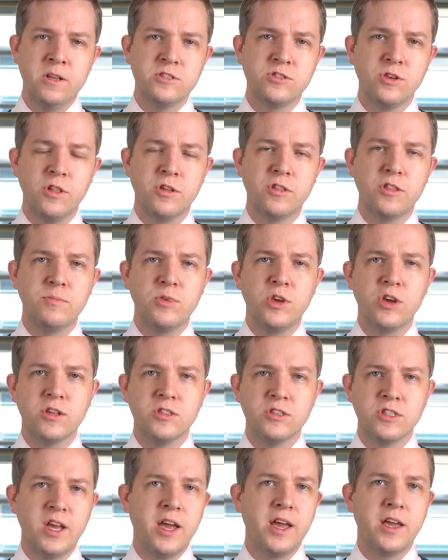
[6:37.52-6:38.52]
So a lot of them you
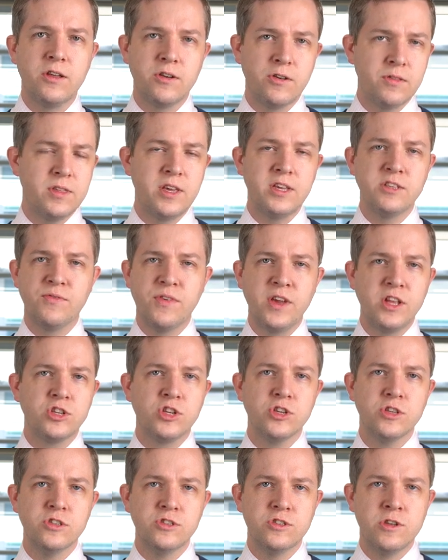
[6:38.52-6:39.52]
can say, you know, these
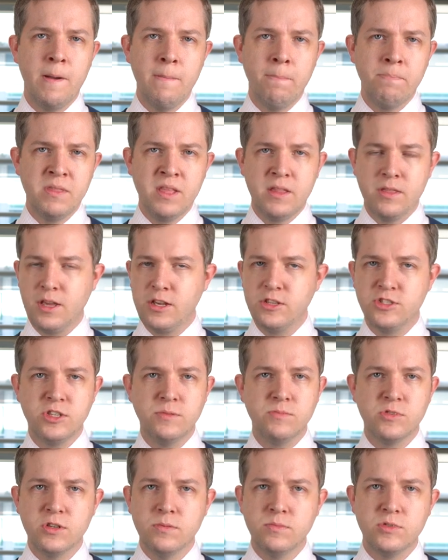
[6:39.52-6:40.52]
features these
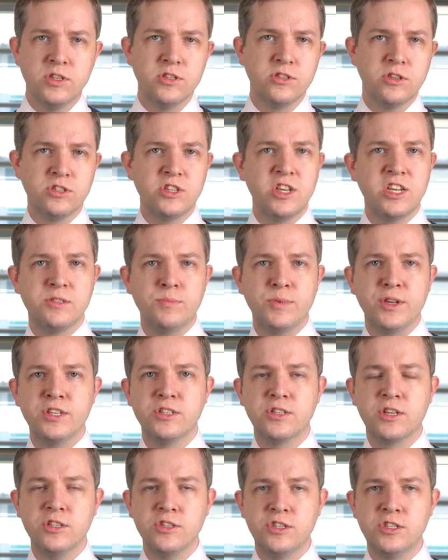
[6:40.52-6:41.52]
symptoms this assessment
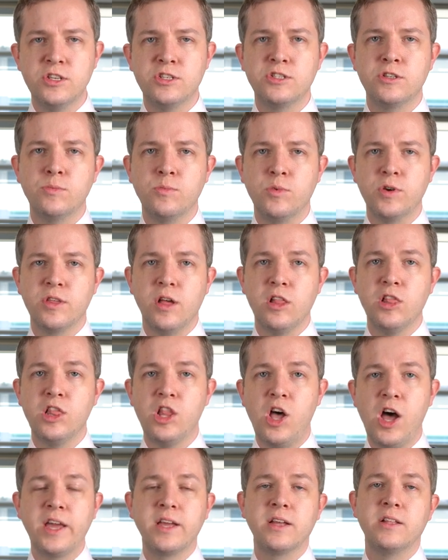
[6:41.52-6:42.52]
is consistent with a
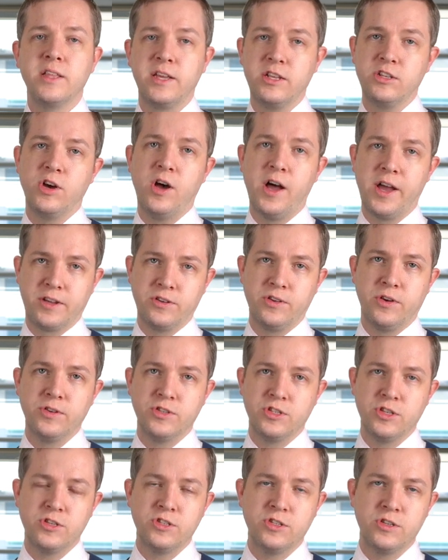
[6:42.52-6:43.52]
likely
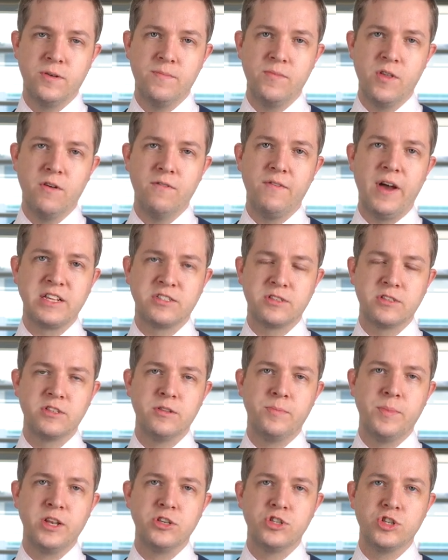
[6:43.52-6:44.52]
diagnosis of vascular
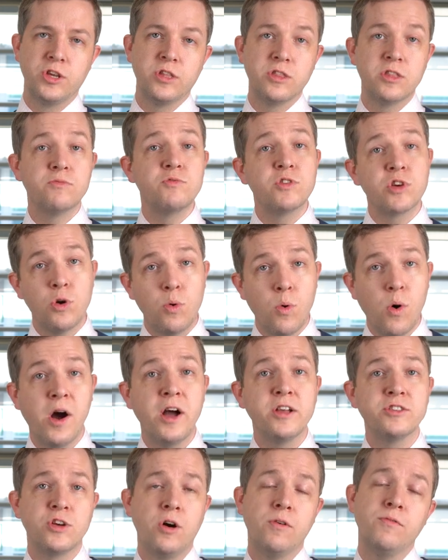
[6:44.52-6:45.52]
dementia that
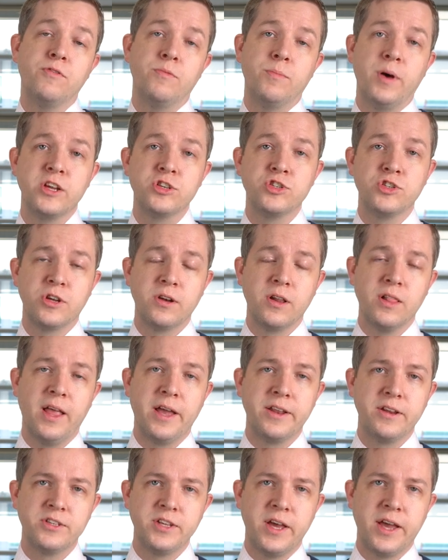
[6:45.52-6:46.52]
requires confirmation at a
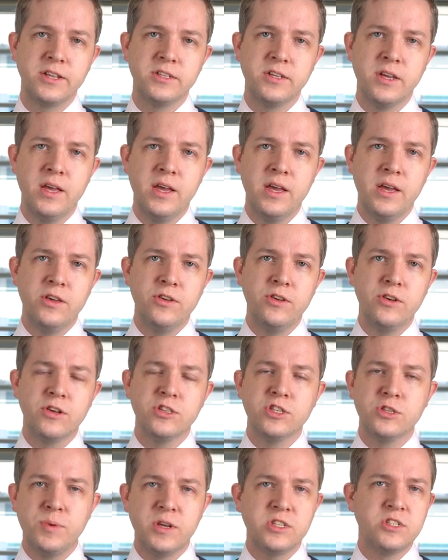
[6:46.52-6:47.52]
later date. You
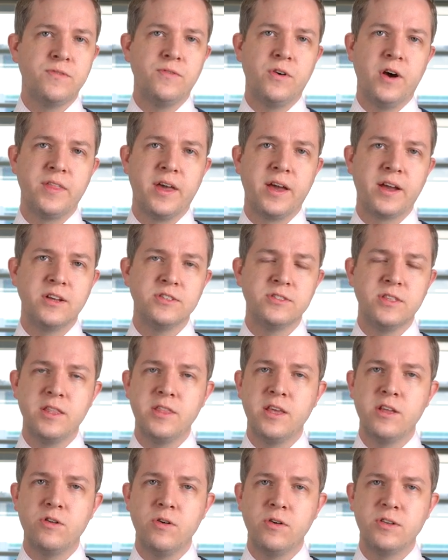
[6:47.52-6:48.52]
can specify that because
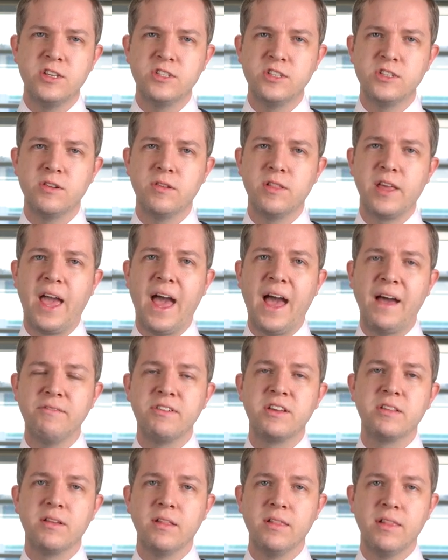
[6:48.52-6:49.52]
then they're not necessarily
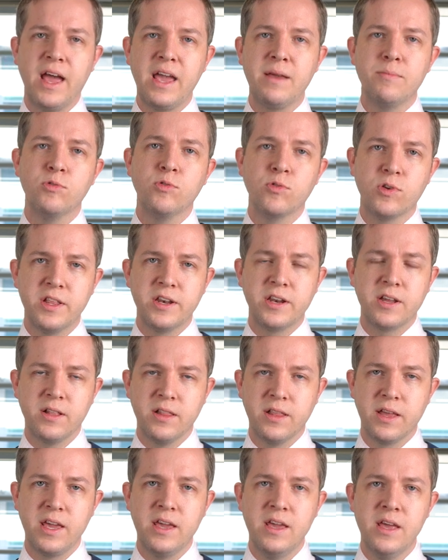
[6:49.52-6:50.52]
having the label
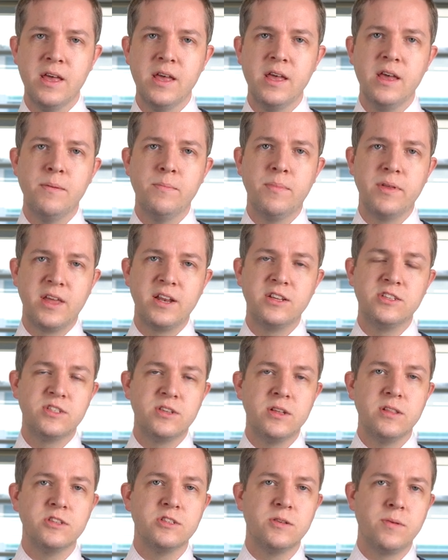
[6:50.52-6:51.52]
clinically, but they
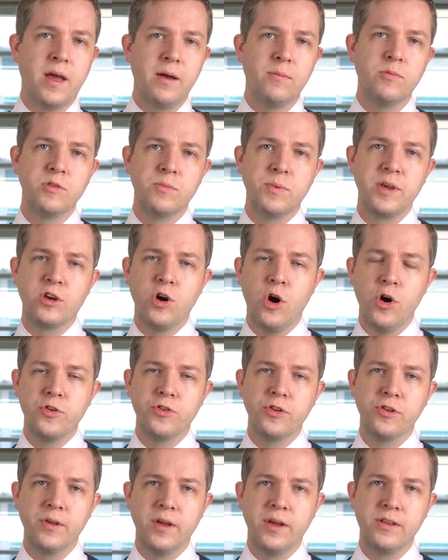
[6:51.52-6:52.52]
still is able to be
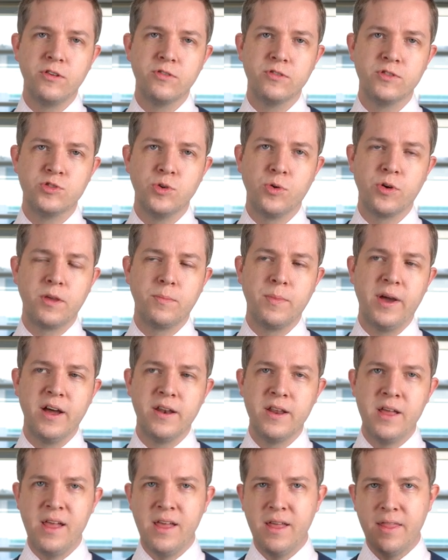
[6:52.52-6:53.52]
coded. And you were talking
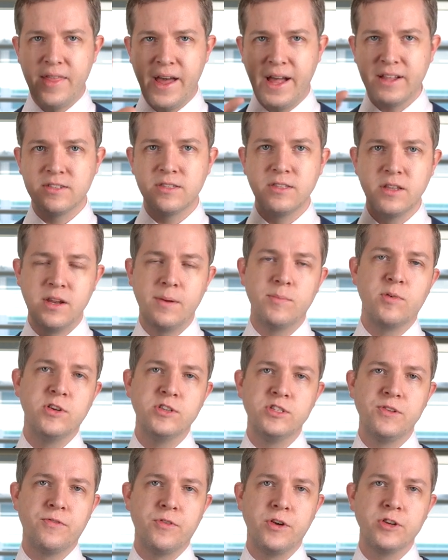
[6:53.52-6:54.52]
about that's the number
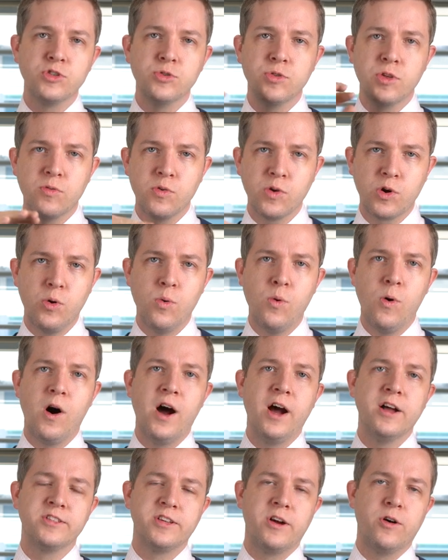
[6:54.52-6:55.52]
on differential that
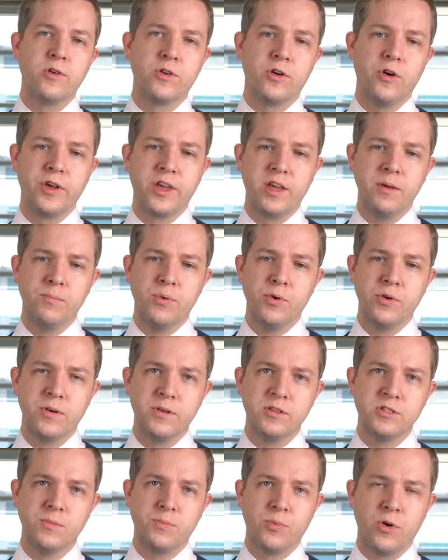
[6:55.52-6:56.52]
requires our ongoing
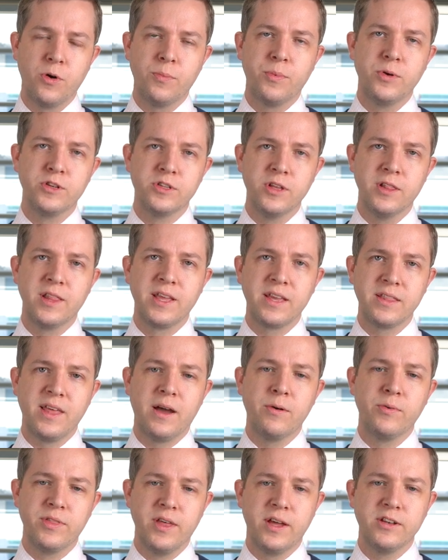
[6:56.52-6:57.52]
input. It's appropriate to link
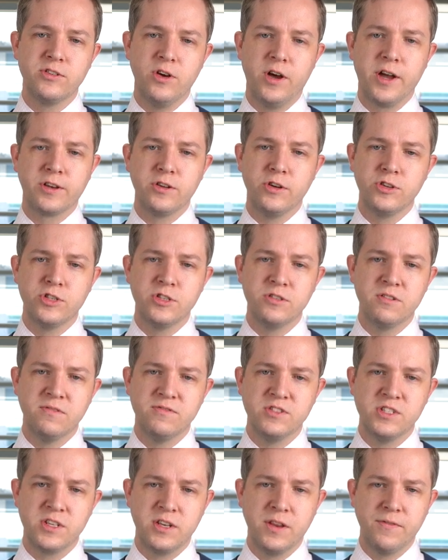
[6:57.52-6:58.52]
that with that diagnosis
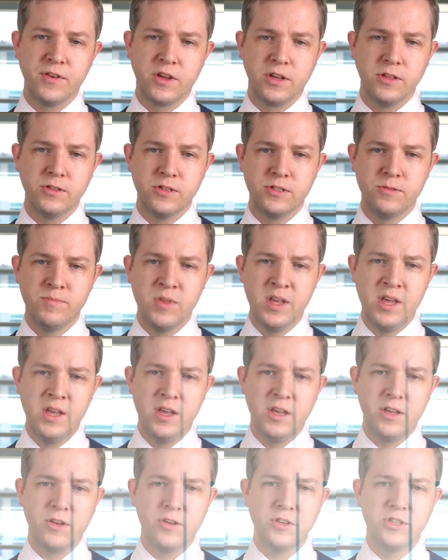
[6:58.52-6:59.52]
of significance.
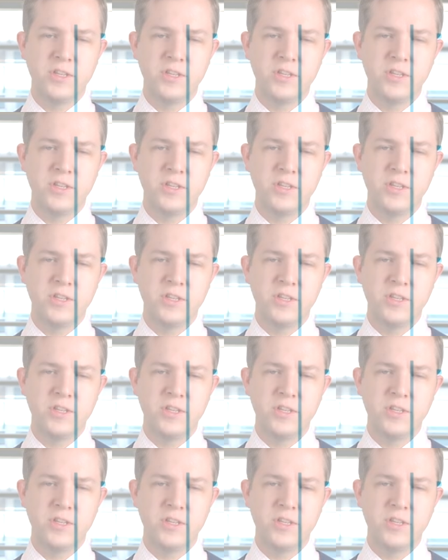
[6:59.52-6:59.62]
You know,